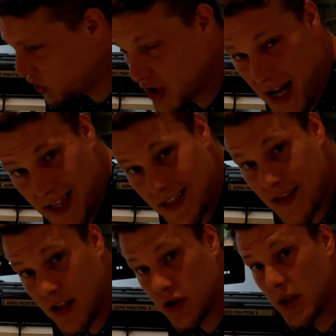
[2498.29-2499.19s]

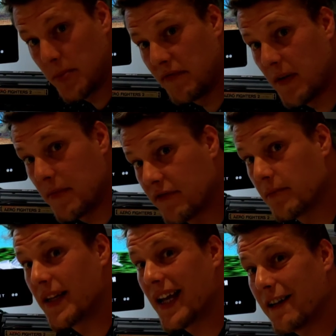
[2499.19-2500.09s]
challenge that's going to prevent me
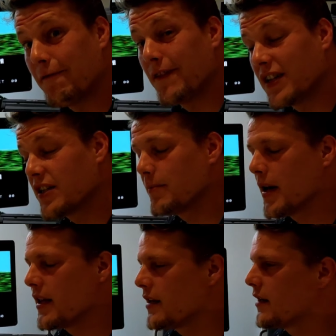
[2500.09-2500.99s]
from getting it finished
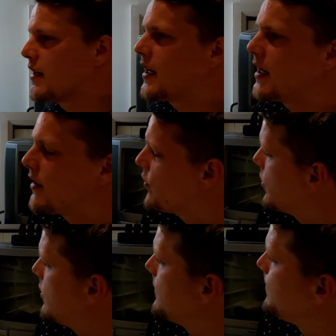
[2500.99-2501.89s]
by the end of the year.
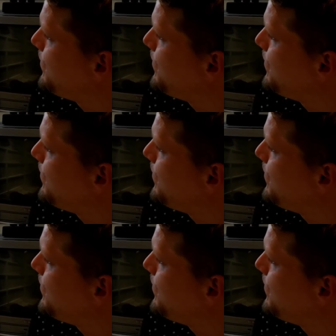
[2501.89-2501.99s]
So,